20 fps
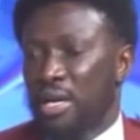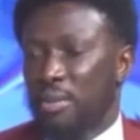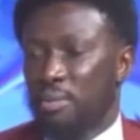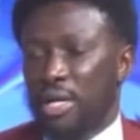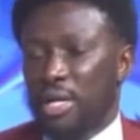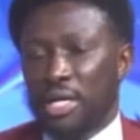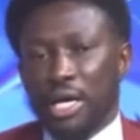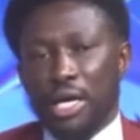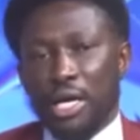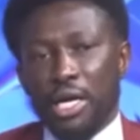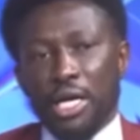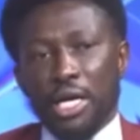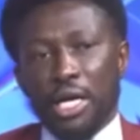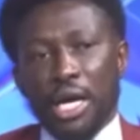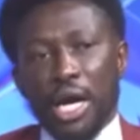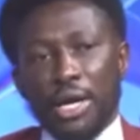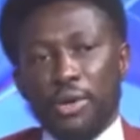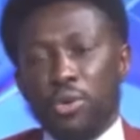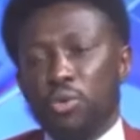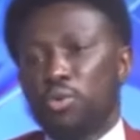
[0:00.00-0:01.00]
But
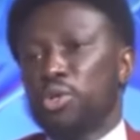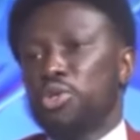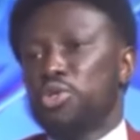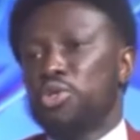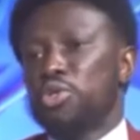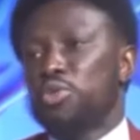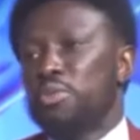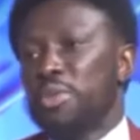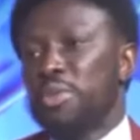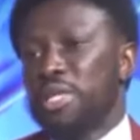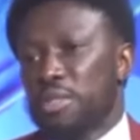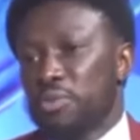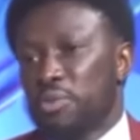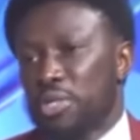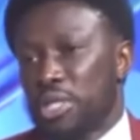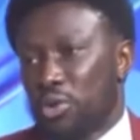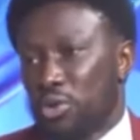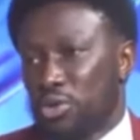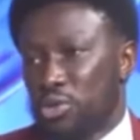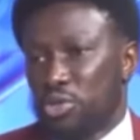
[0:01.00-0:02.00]
I don't want you to mess it
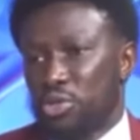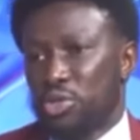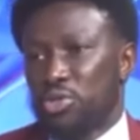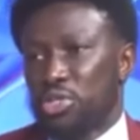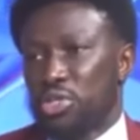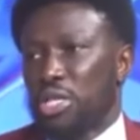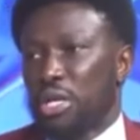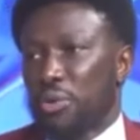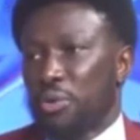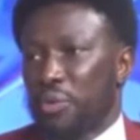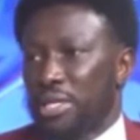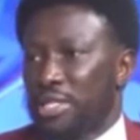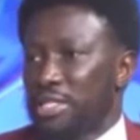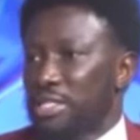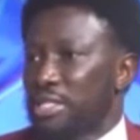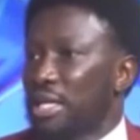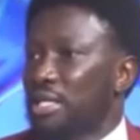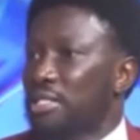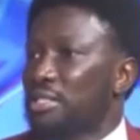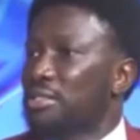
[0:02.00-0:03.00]
with the constitution that we're
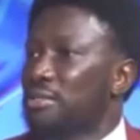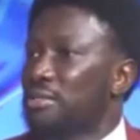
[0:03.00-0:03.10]
discussing.